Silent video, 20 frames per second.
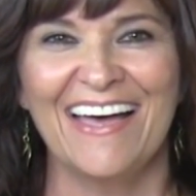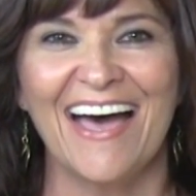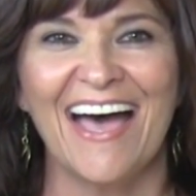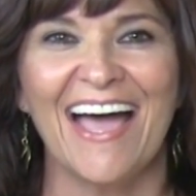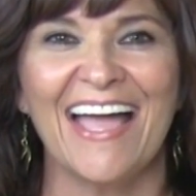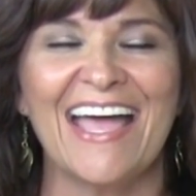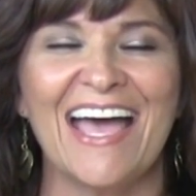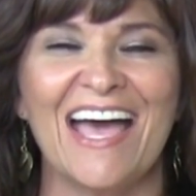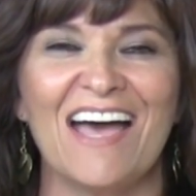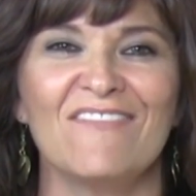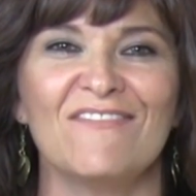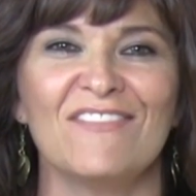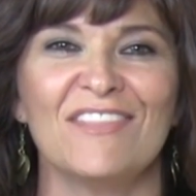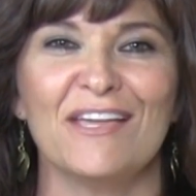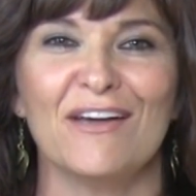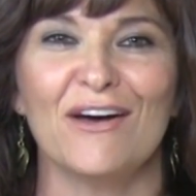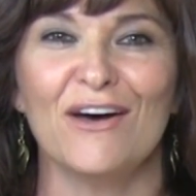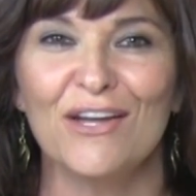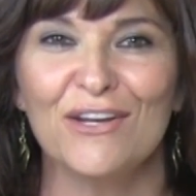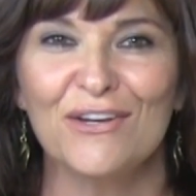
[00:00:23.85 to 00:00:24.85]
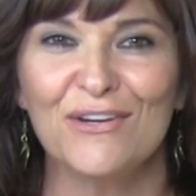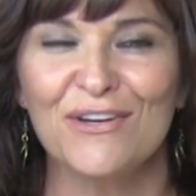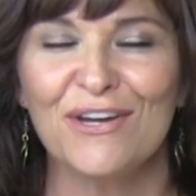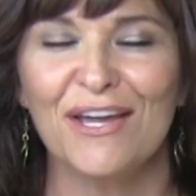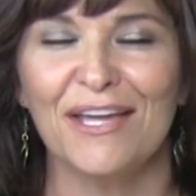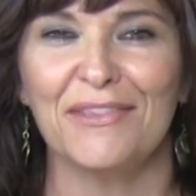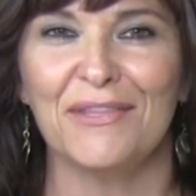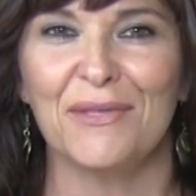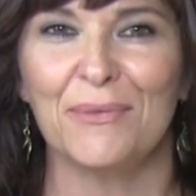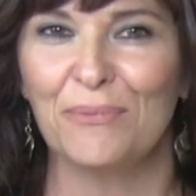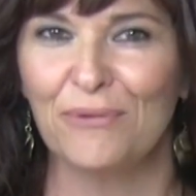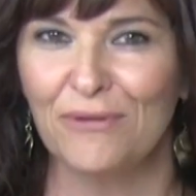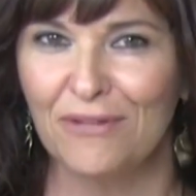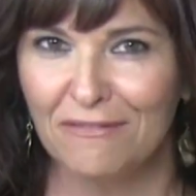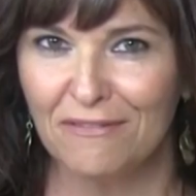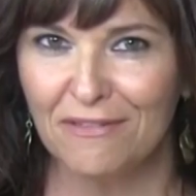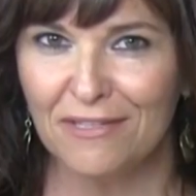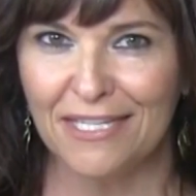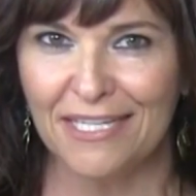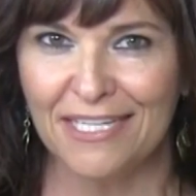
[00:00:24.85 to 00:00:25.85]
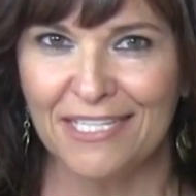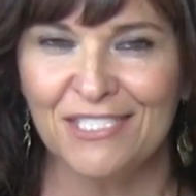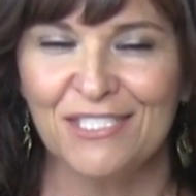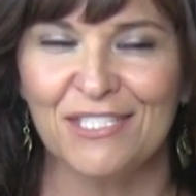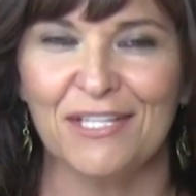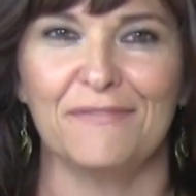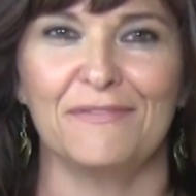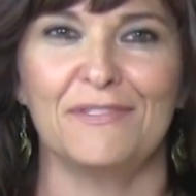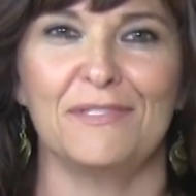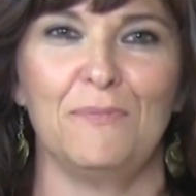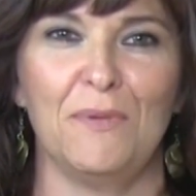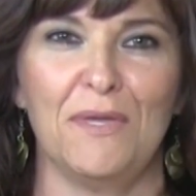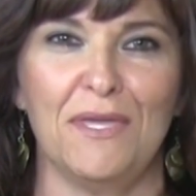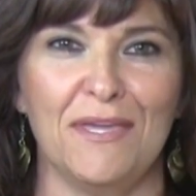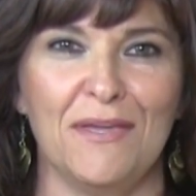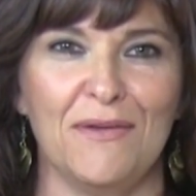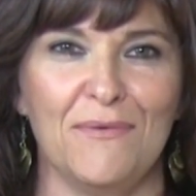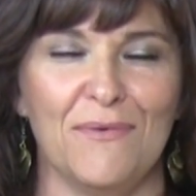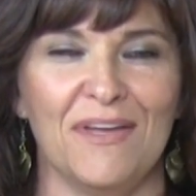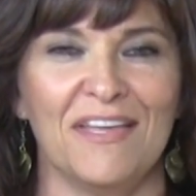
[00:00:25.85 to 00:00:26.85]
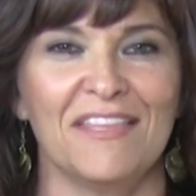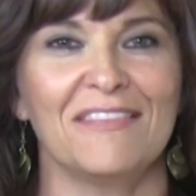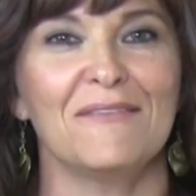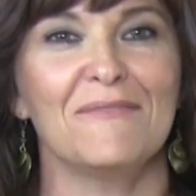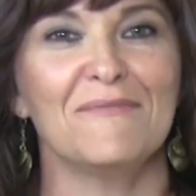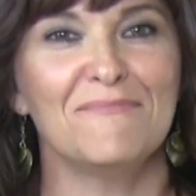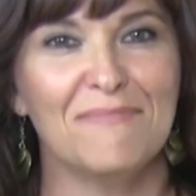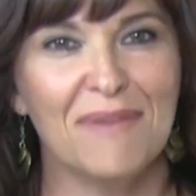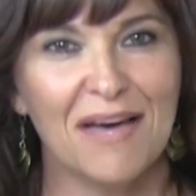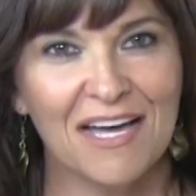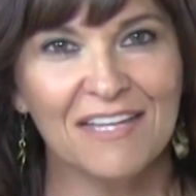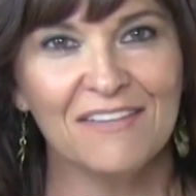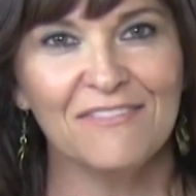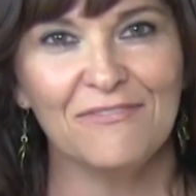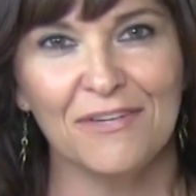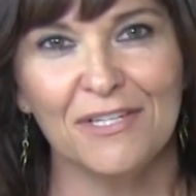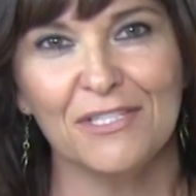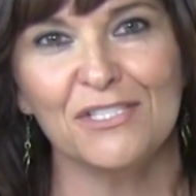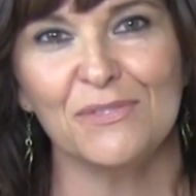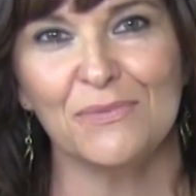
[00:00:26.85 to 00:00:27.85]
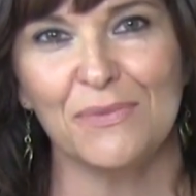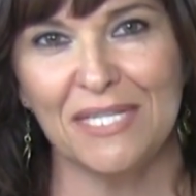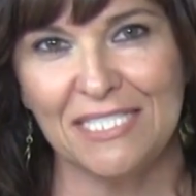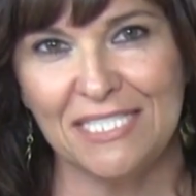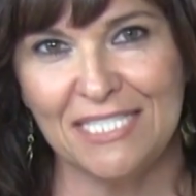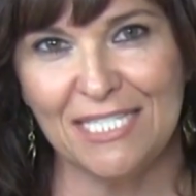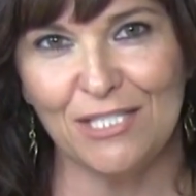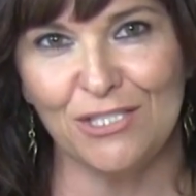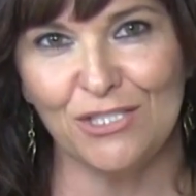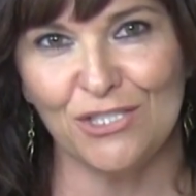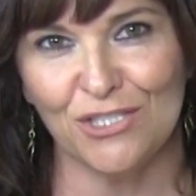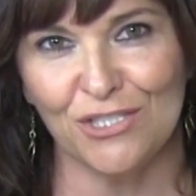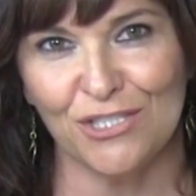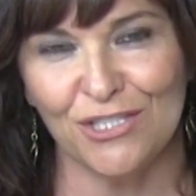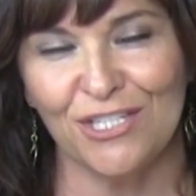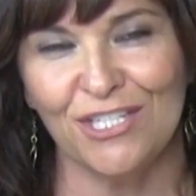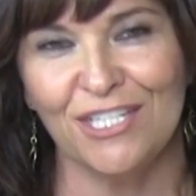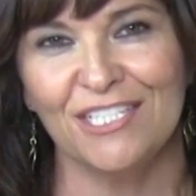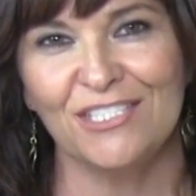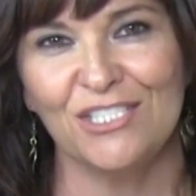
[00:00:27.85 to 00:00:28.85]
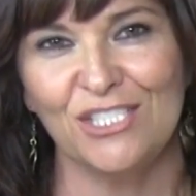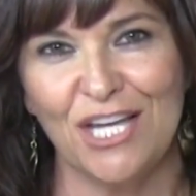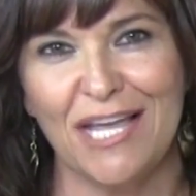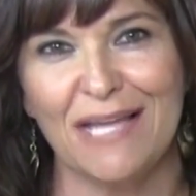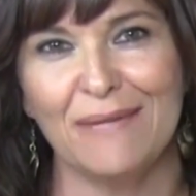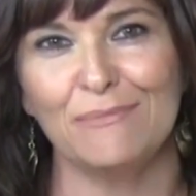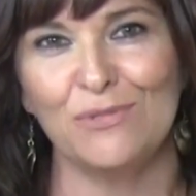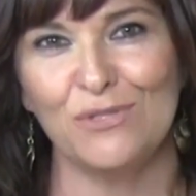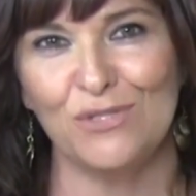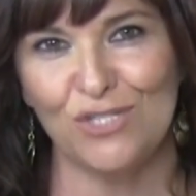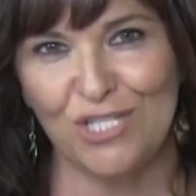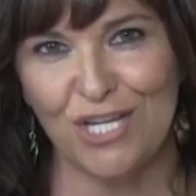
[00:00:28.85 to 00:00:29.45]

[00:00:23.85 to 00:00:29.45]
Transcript: I have the honor and the privilege of speaking with my Feng Shui teacher, James